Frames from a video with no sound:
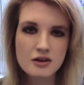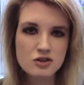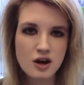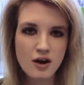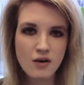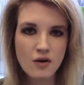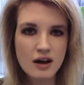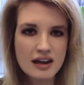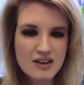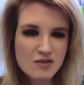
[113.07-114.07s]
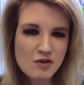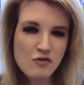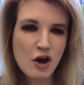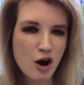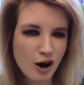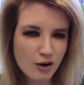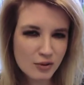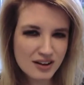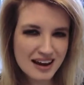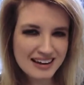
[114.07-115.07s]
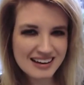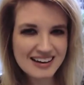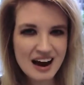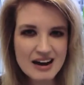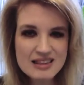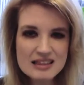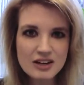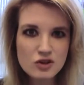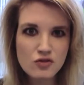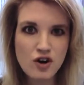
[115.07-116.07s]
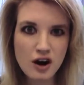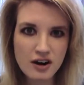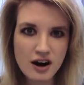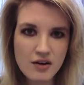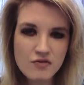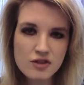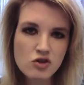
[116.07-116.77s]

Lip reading: So even if they are related, I think that's far enough.